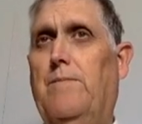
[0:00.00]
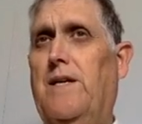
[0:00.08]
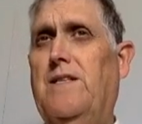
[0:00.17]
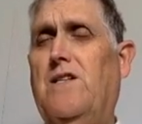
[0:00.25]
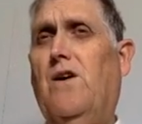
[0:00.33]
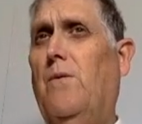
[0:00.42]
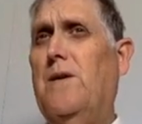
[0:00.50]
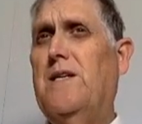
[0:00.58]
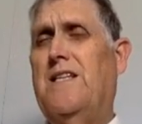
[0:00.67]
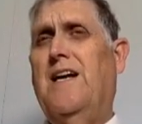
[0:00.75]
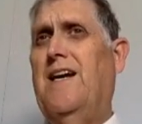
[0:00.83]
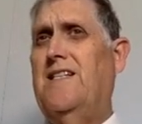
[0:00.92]
but it's
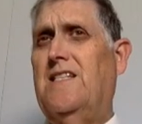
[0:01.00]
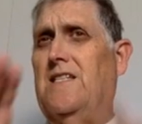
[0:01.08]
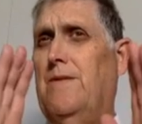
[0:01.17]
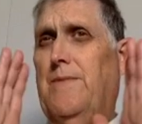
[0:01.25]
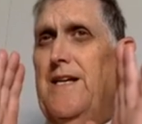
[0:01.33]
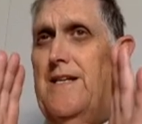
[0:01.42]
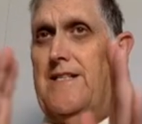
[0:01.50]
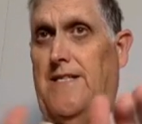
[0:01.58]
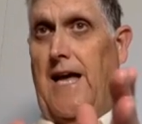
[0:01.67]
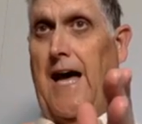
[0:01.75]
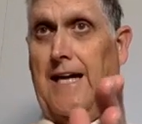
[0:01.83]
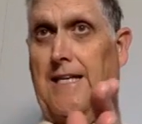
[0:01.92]
always nice to be
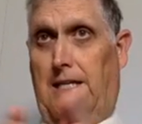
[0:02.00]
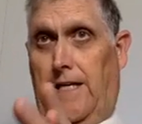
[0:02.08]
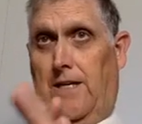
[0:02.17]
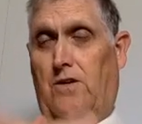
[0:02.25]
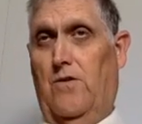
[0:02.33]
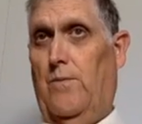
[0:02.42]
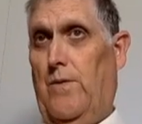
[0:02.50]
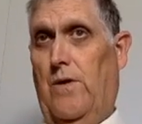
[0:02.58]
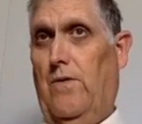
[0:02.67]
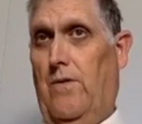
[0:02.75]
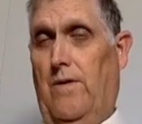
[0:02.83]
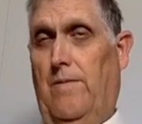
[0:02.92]
exacting in your
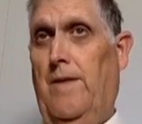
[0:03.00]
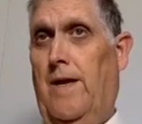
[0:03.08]
program.